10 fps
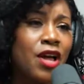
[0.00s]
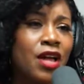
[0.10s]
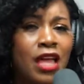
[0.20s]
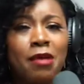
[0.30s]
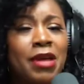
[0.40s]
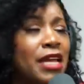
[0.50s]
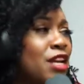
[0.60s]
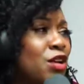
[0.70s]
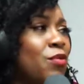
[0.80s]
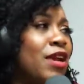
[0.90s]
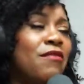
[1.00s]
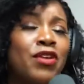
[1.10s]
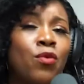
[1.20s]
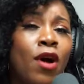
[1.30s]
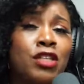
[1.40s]
come in and do whatever
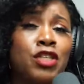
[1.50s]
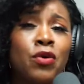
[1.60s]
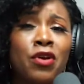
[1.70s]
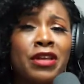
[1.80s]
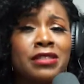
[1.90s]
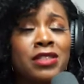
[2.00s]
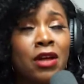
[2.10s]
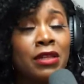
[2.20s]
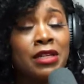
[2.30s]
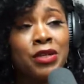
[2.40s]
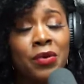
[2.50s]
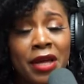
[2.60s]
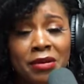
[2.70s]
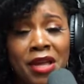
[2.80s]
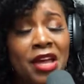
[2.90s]
you want to, or you can slowly do
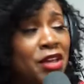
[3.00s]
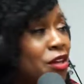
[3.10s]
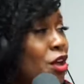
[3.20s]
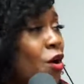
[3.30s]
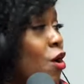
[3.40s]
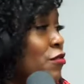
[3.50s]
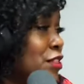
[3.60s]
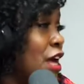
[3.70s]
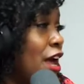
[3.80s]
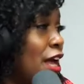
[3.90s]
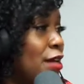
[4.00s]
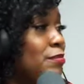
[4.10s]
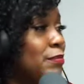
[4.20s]
it, over time.